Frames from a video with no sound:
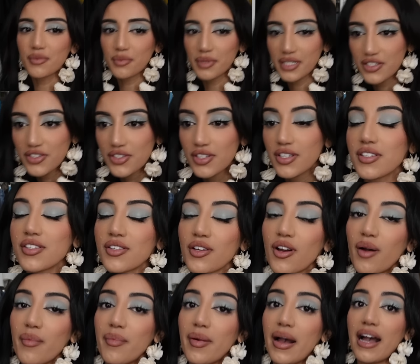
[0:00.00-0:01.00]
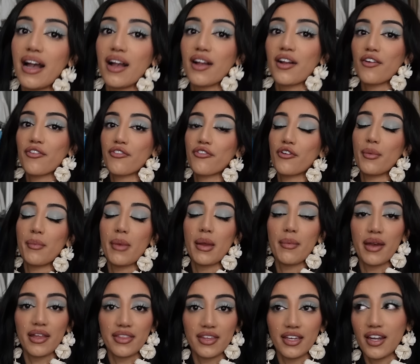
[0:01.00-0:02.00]
We just got back from my
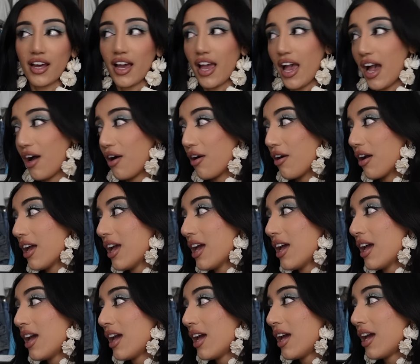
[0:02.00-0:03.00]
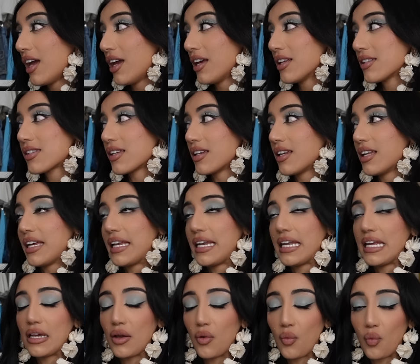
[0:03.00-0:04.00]
birthday night out. It's
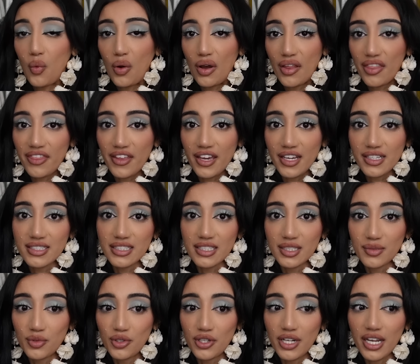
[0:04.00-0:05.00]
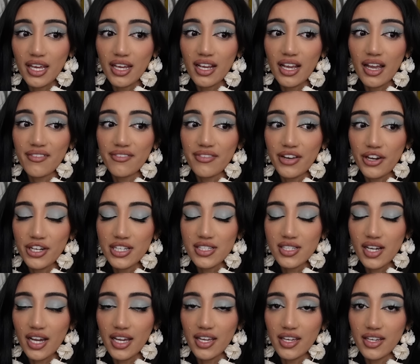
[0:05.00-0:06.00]
nearly 1:30 in the morning. I'm very
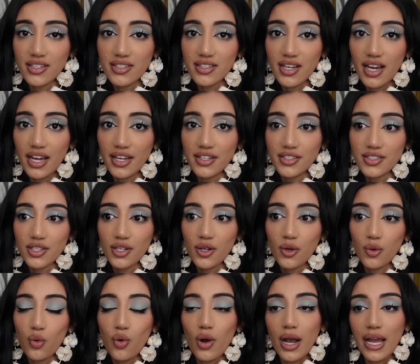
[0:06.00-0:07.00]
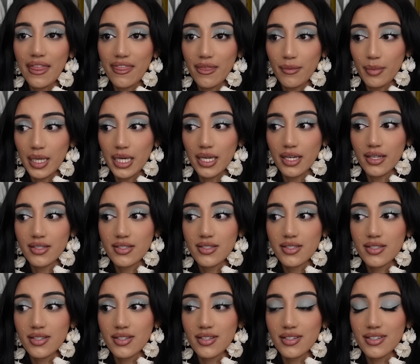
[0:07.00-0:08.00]
tired and quite the
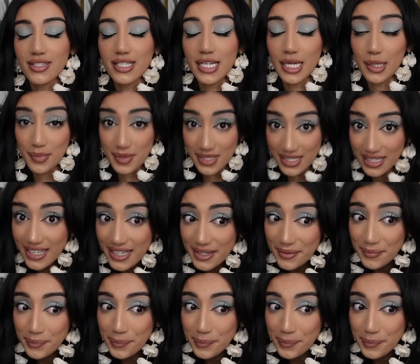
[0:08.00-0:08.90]
bit tipsy.